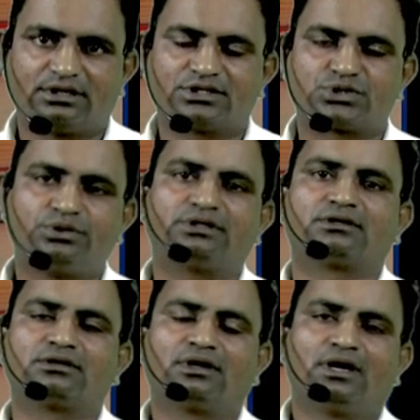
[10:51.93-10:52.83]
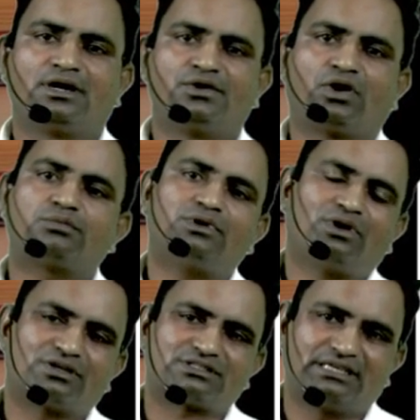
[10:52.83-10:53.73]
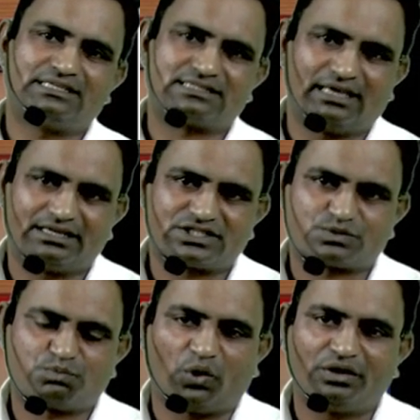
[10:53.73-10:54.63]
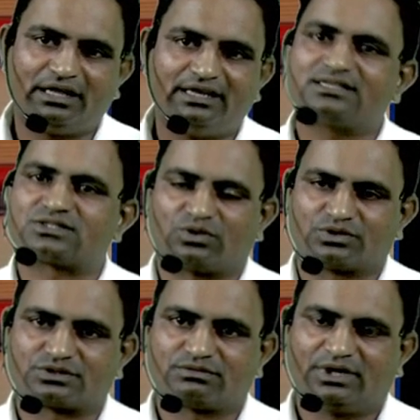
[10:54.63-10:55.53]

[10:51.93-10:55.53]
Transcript: Student, normal loss is a spontaneous loss.